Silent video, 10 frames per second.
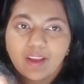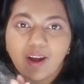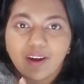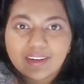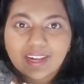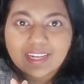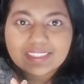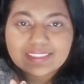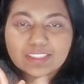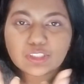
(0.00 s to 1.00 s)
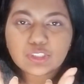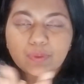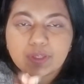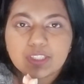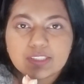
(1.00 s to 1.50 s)
Alright guys, so
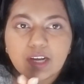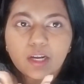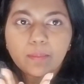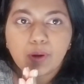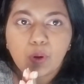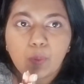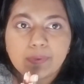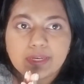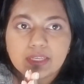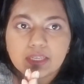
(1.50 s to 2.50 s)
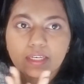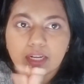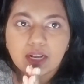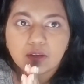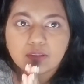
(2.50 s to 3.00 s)
we're going to talk about opening an
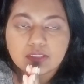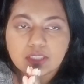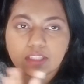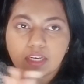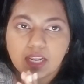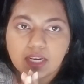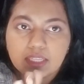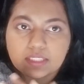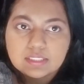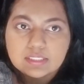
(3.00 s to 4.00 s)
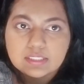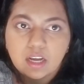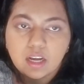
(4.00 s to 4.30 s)
account in the Netherlands